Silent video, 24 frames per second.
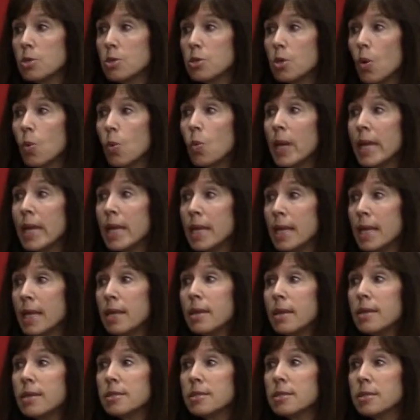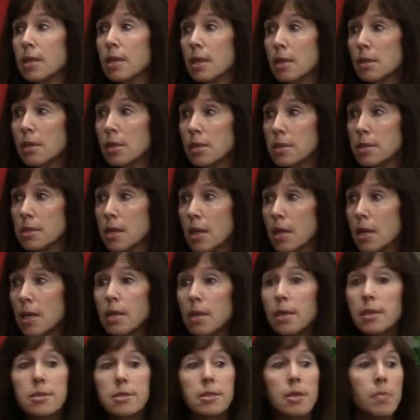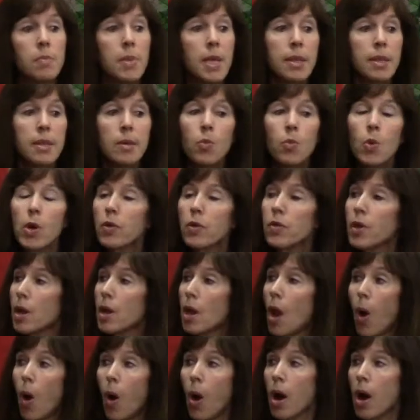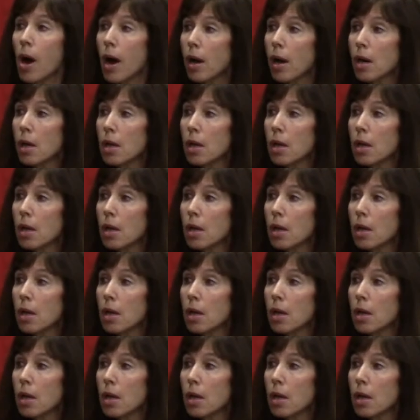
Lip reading: So we need the skills to meet them where they are.